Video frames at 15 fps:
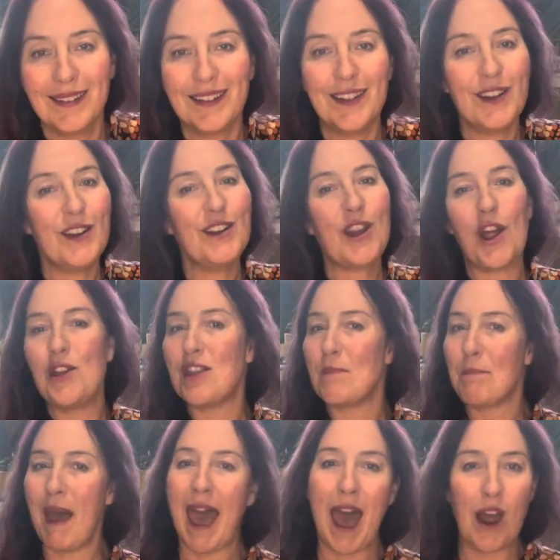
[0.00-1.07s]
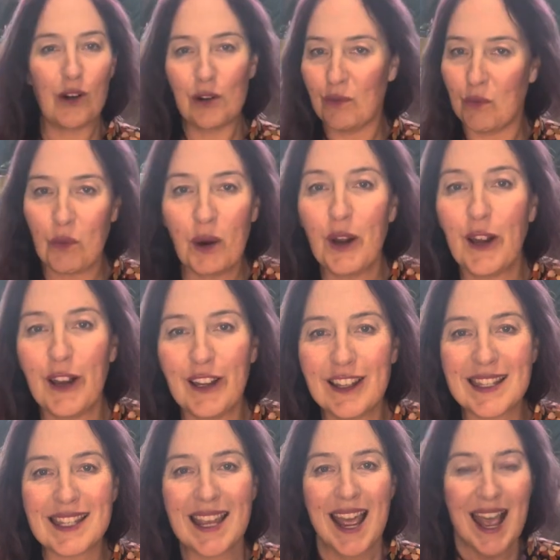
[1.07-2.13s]
You know the power of
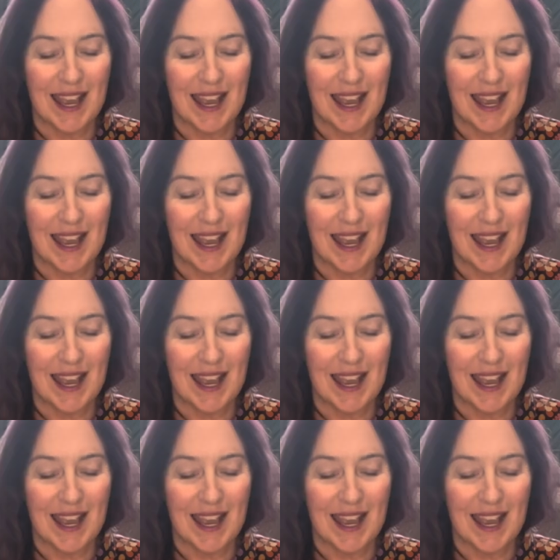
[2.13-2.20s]
words.